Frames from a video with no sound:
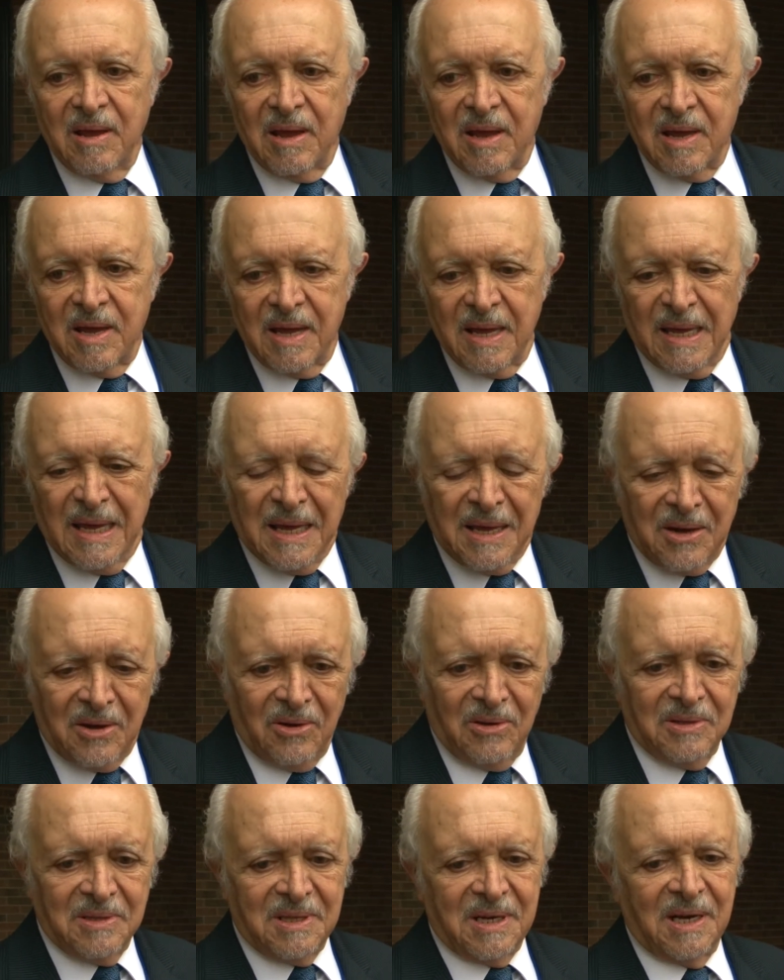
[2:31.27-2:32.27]
Uh, in
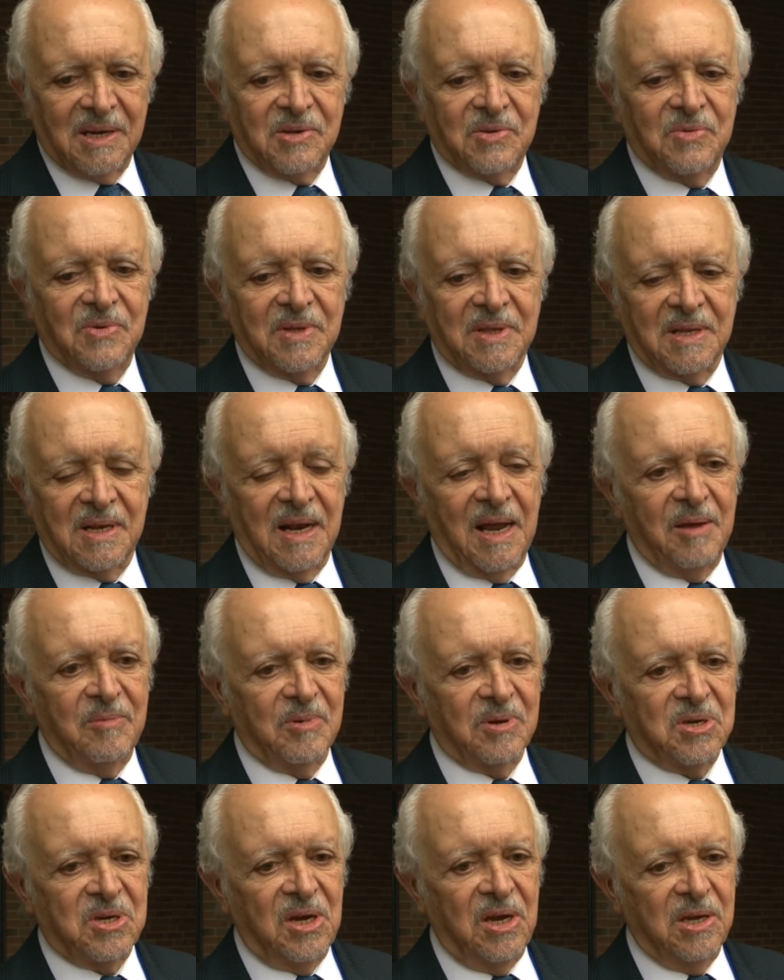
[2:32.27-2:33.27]
contrast with
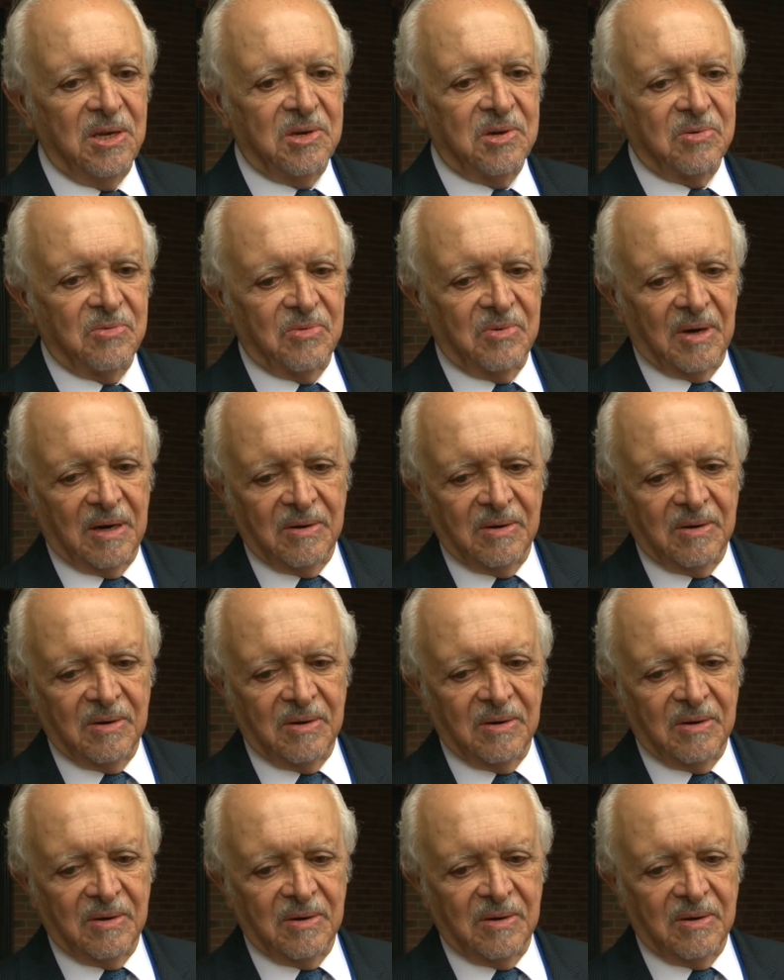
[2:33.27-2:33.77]
climate change,